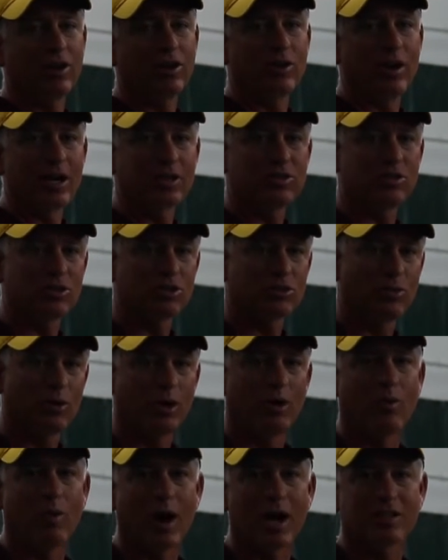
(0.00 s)
You actually just
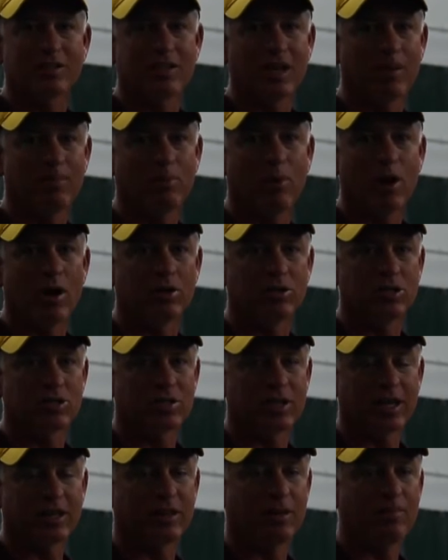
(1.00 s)
wanna watch that ball,
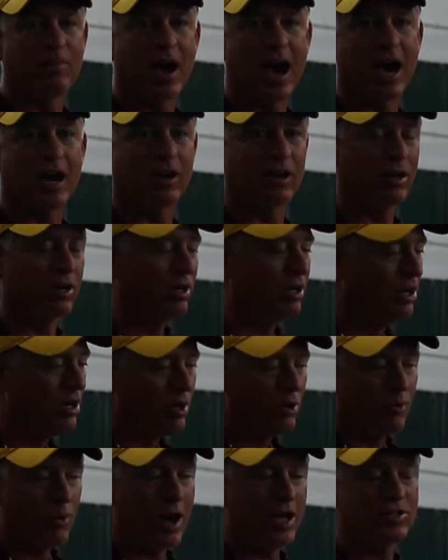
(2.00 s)
just like the batter
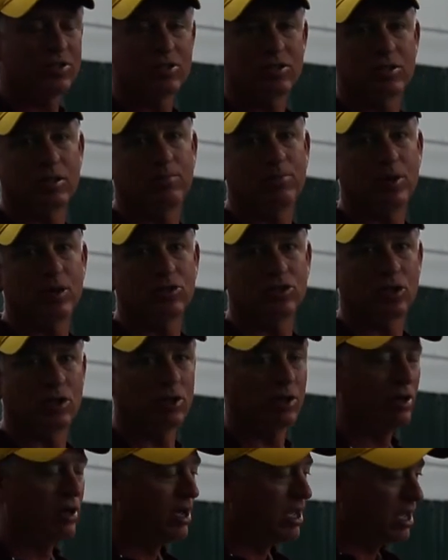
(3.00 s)
watches the
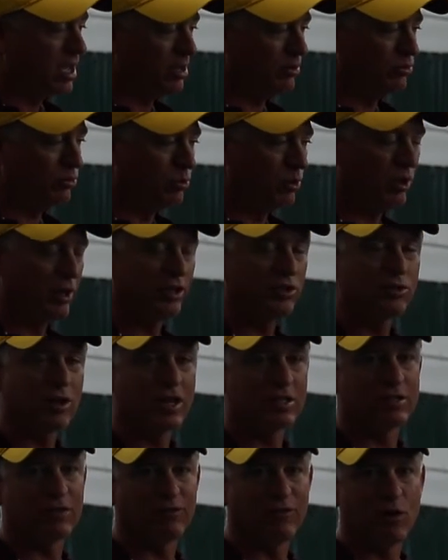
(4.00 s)
pitcher and really
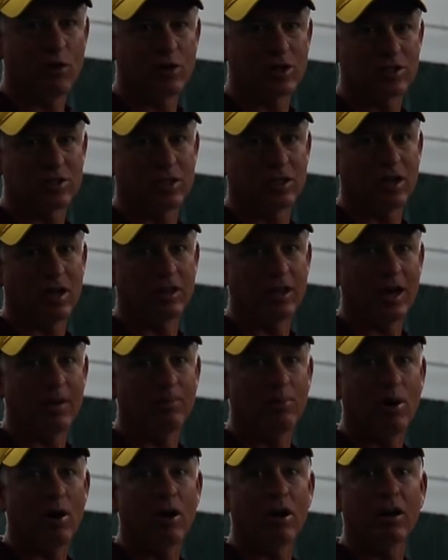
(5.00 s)
tries to focus in on
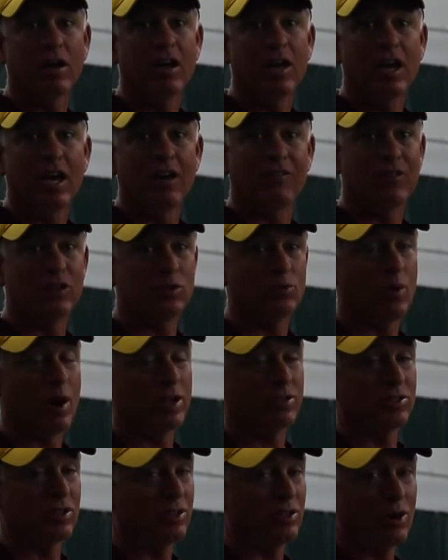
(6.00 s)
that ball. If he's
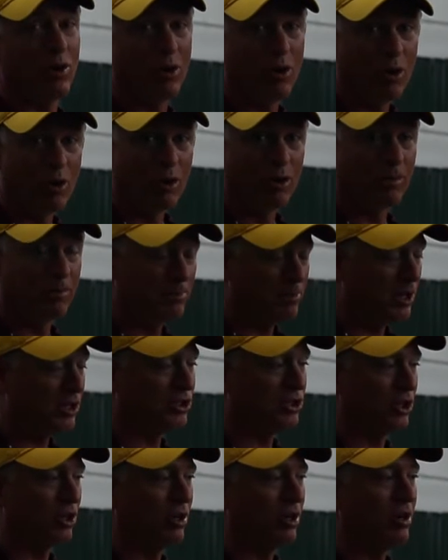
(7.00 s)
watching the whole
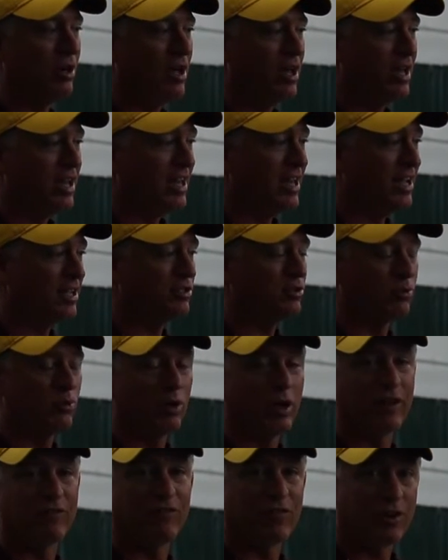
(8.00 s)
pitcher, it's
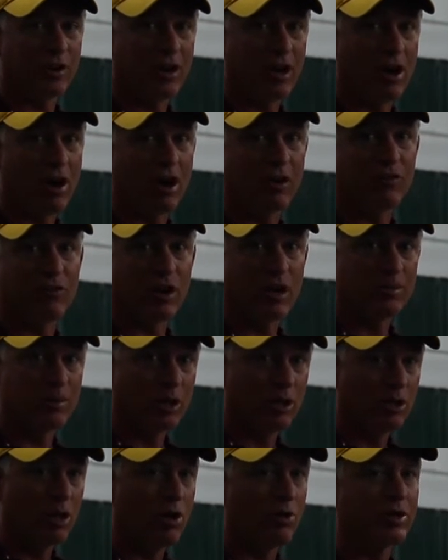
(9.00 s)
really hard for him to
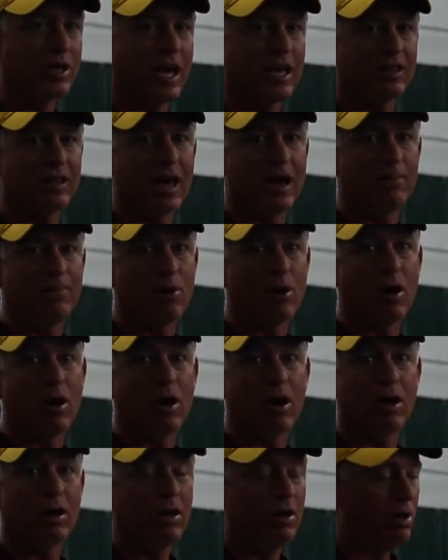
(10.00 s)
locate that
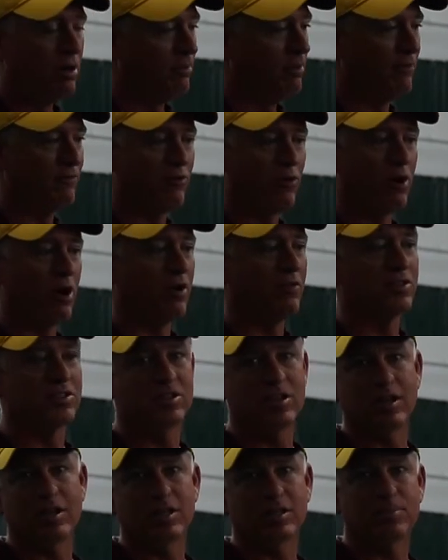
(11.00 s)
ball before all of a
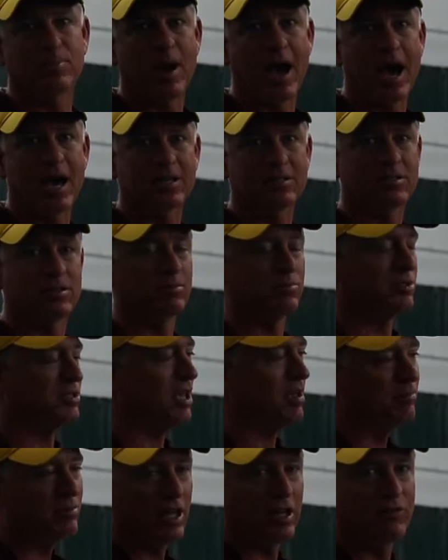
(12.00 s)
sudden it's past him.
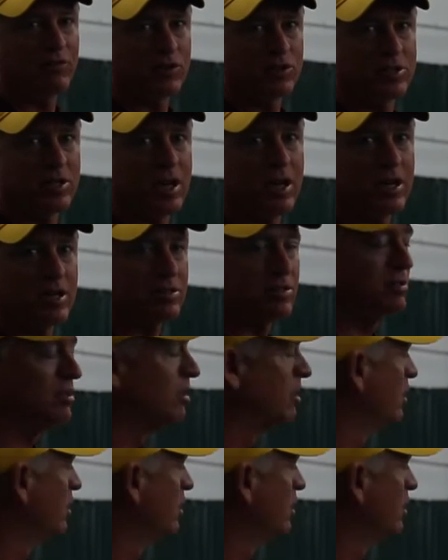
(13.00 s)
Same thing for tennis.